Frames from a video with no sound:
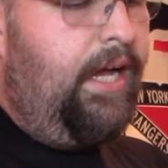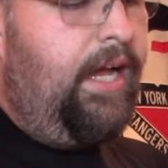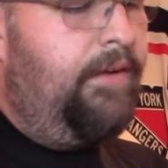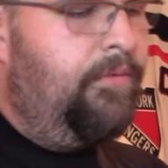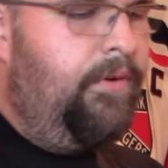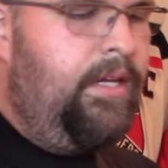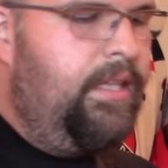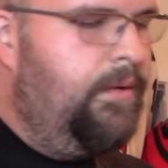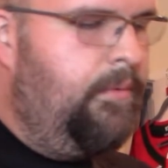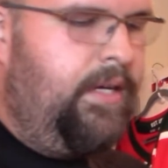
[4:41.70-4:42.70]
I
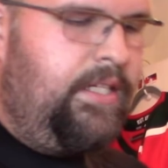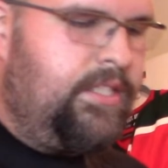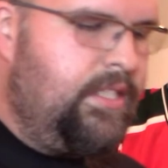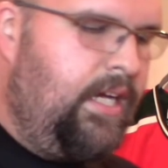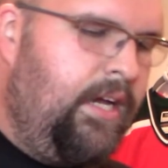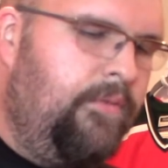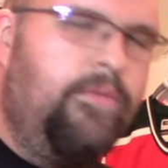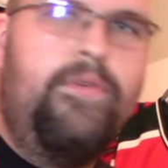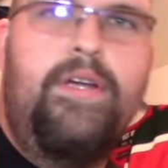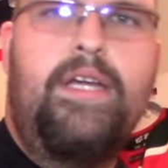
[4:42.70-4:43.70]
really wish, I
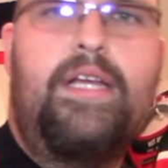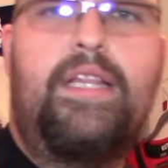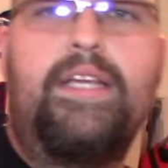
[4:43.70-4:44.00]
really,